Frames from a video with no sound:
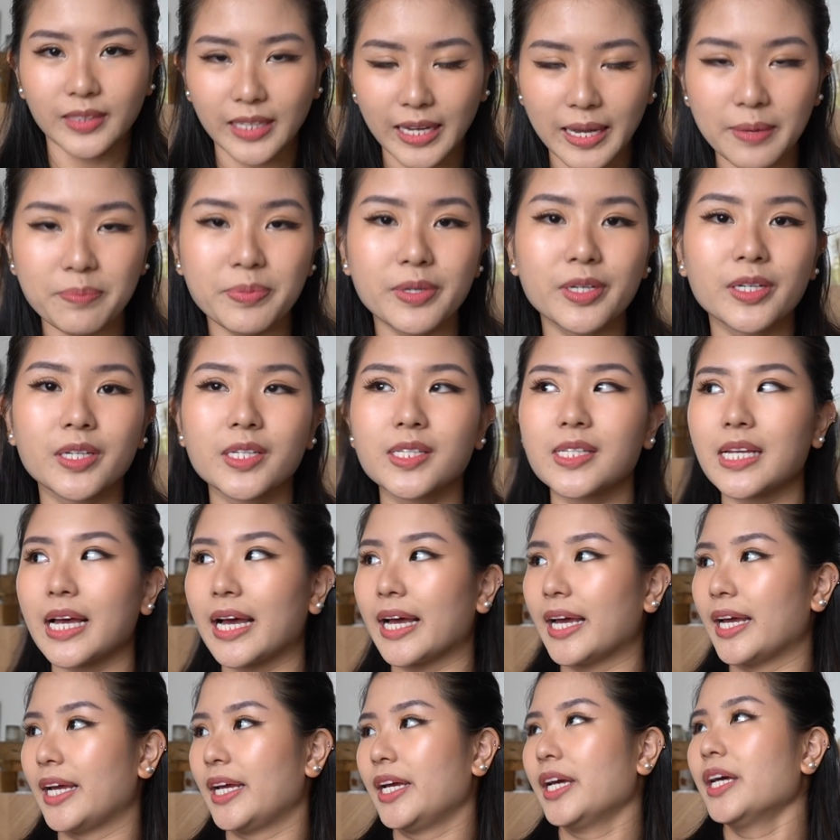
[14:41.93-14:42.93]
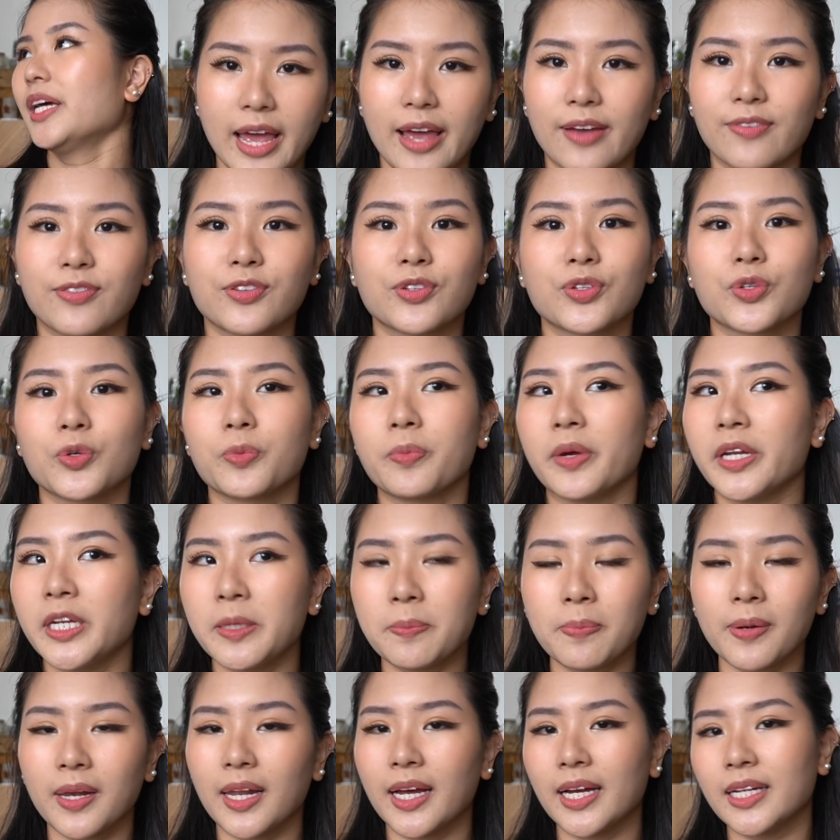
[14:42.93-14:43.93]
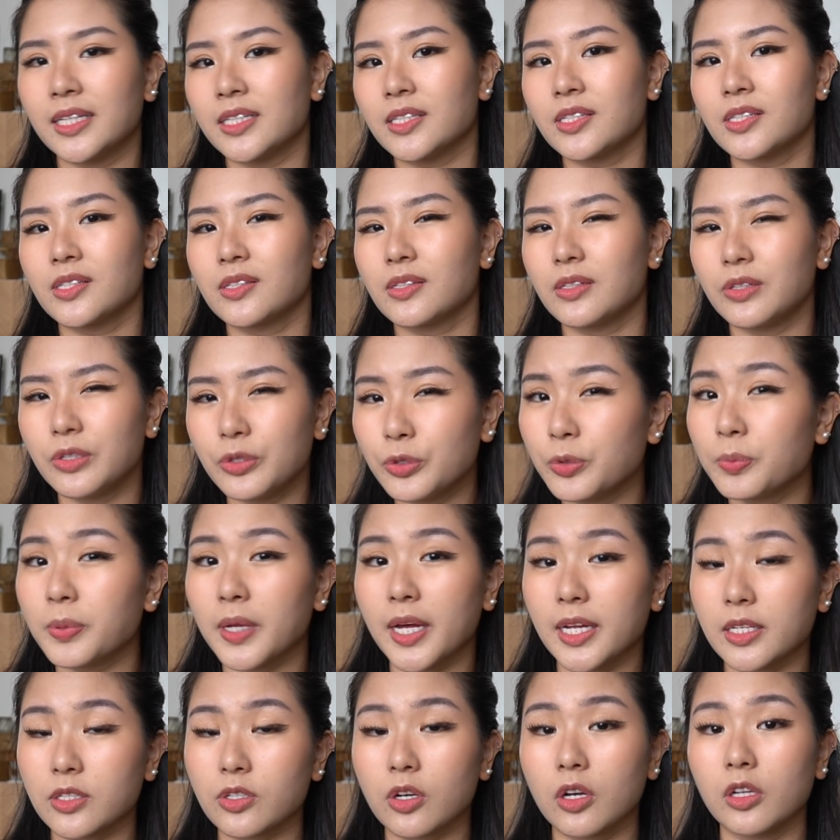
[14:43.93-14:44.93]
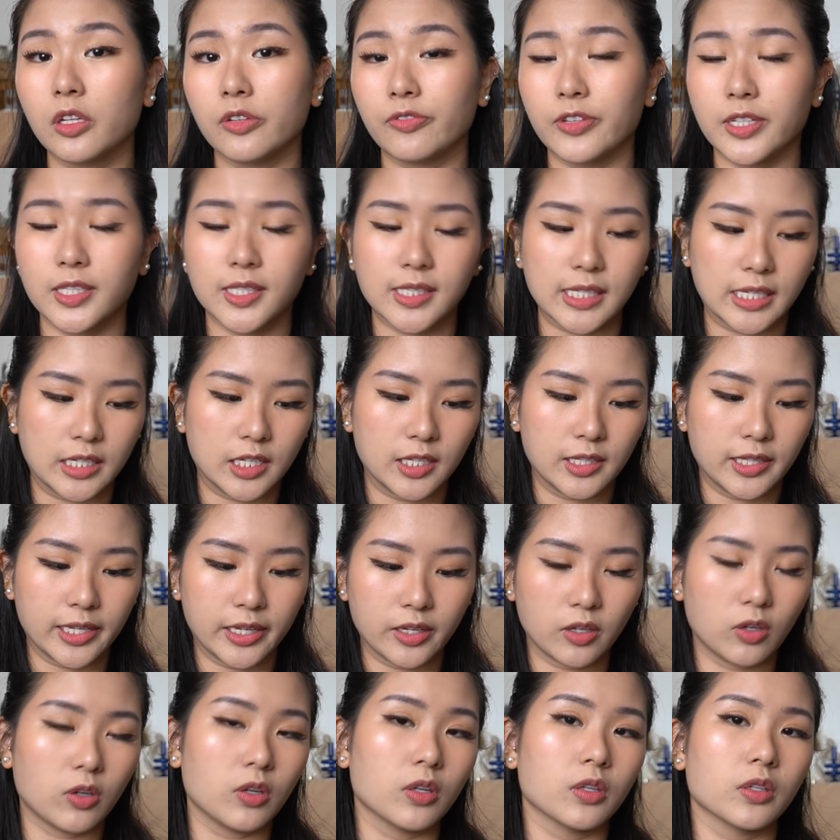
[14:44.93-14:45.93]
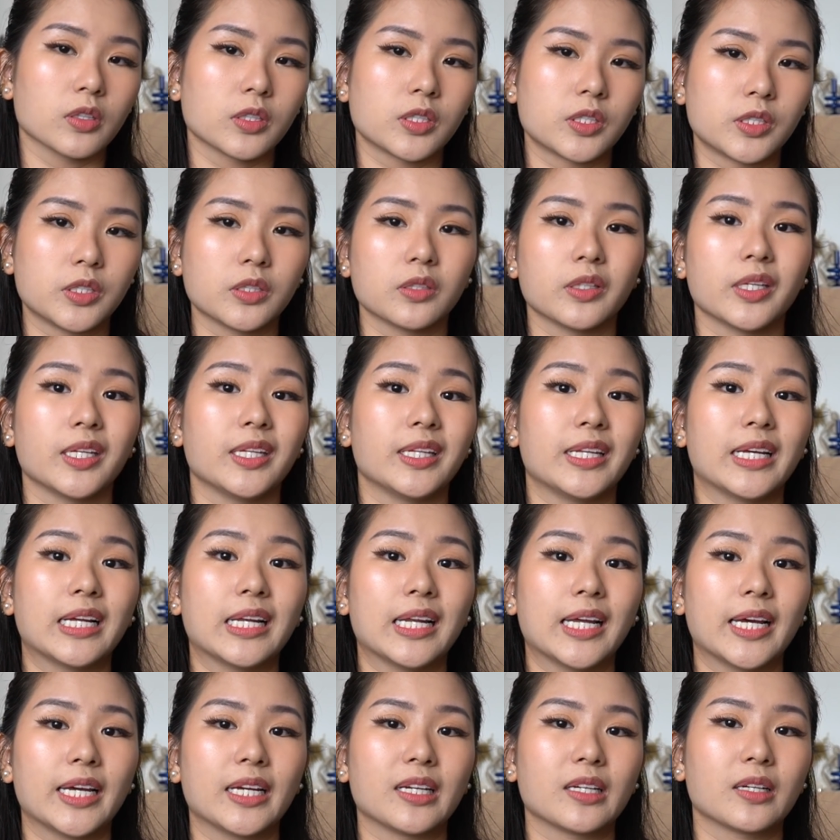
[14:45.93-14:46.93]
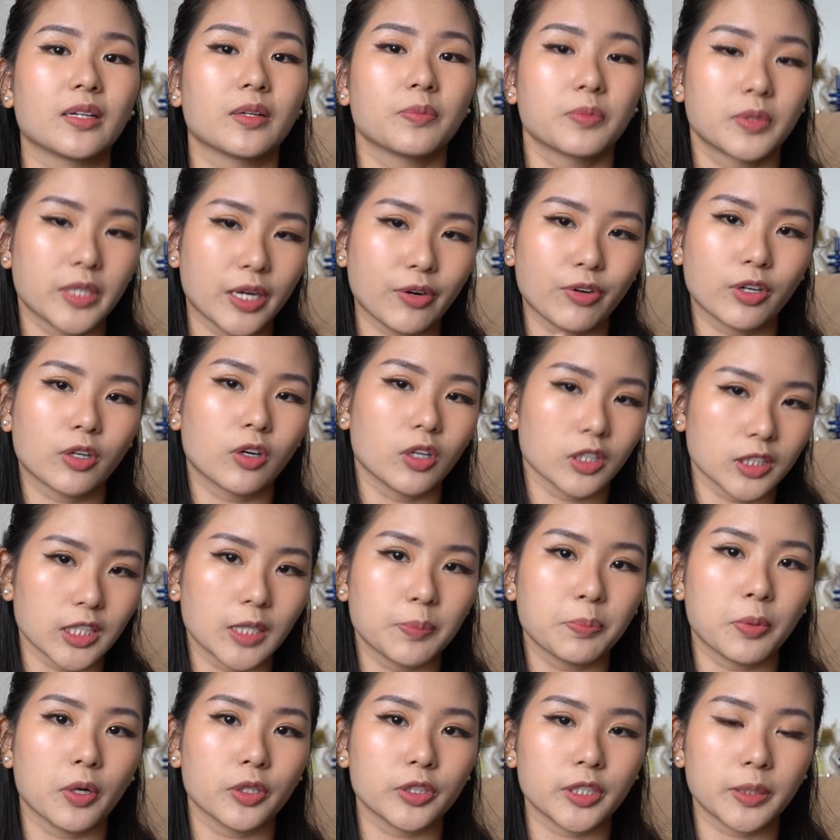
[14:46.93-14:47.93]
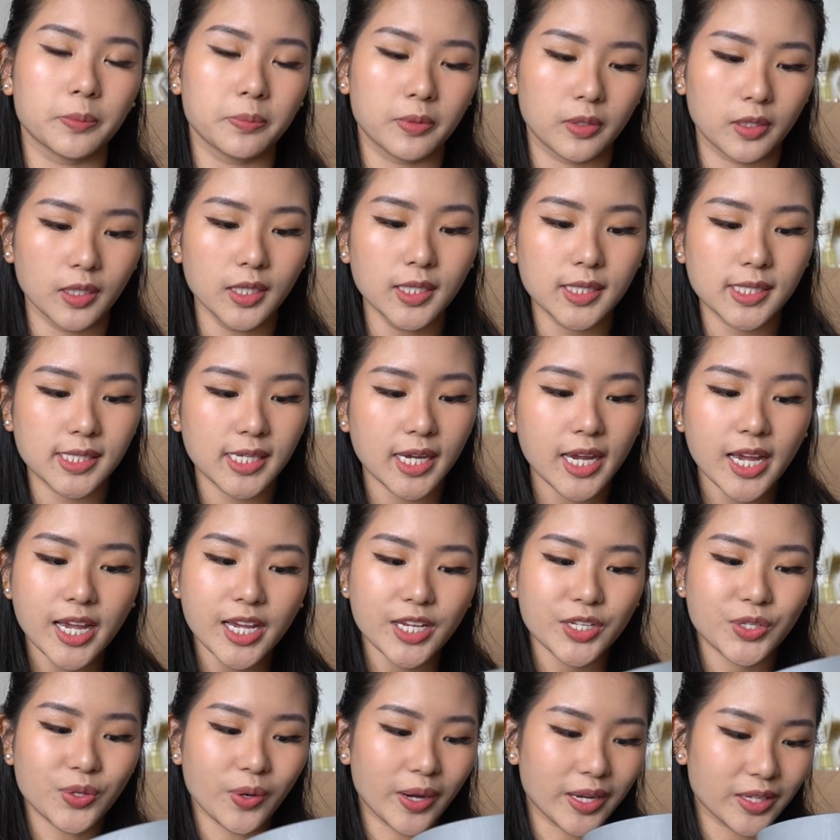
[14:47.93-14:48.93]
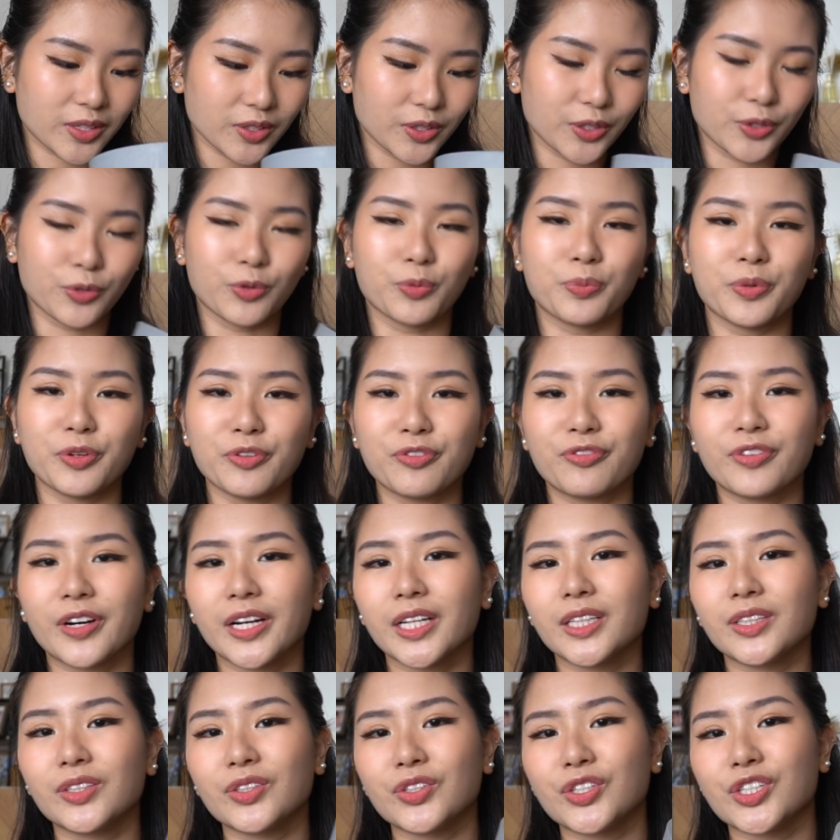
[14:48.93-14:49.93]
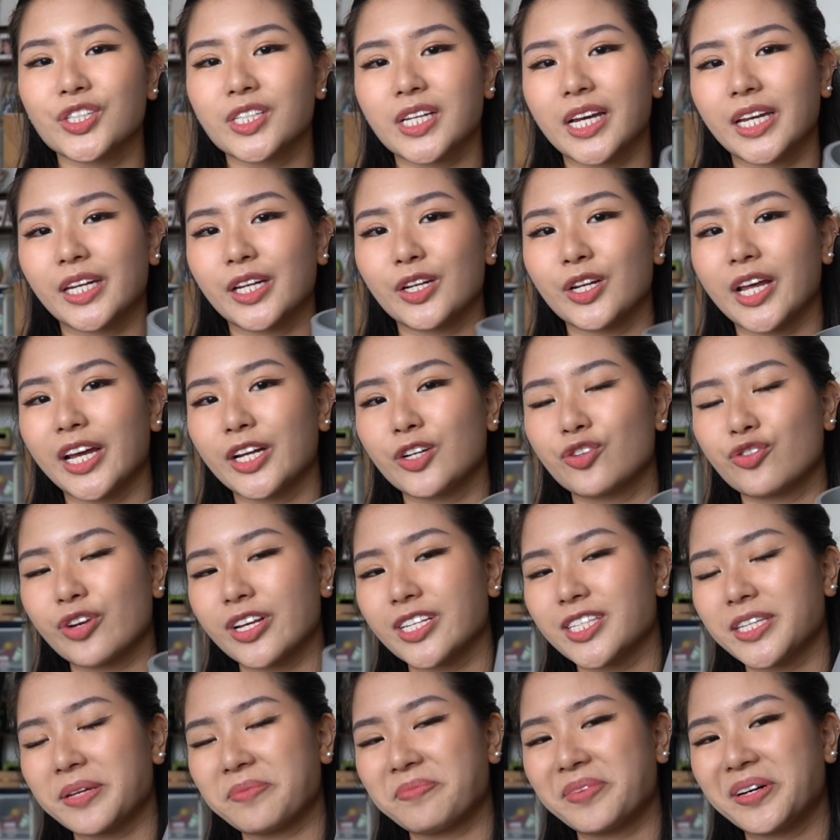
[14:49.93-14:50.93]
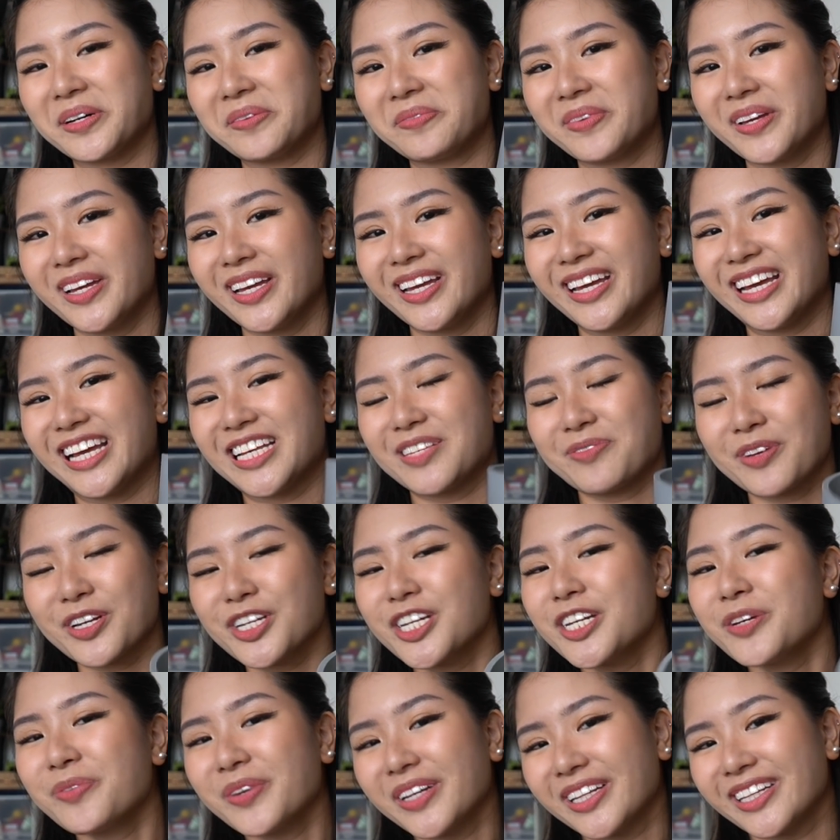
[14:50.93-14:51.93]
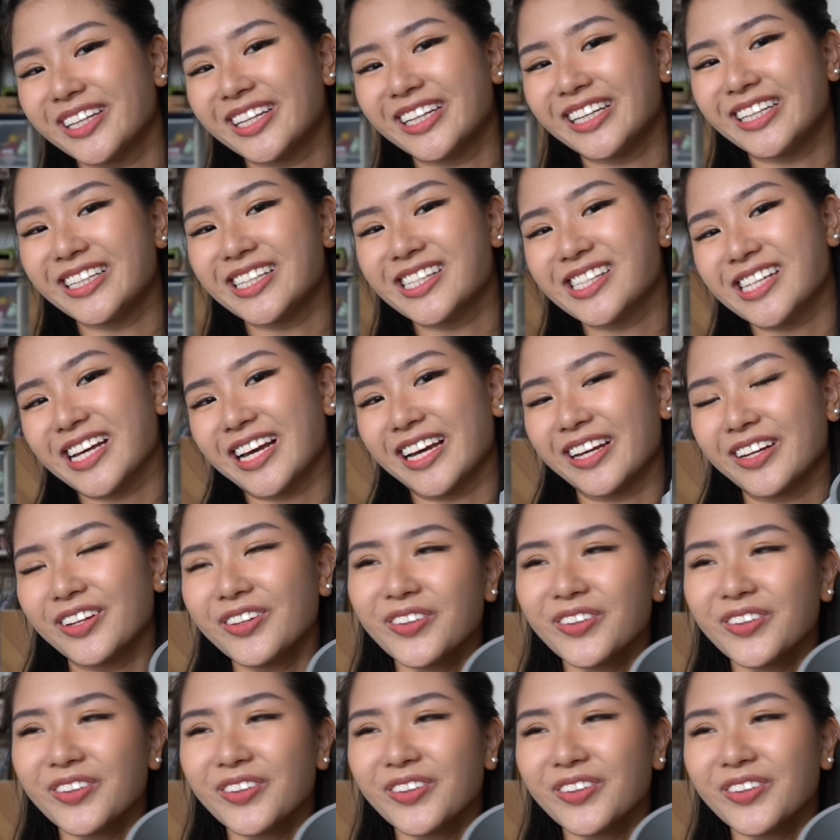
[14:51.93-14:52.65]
And because I have so many plants, new plants all of a sudden, they're all still in their like terracotta potting pots, so I thought it would be fun to just kind of like dress them up, especially when they're inside.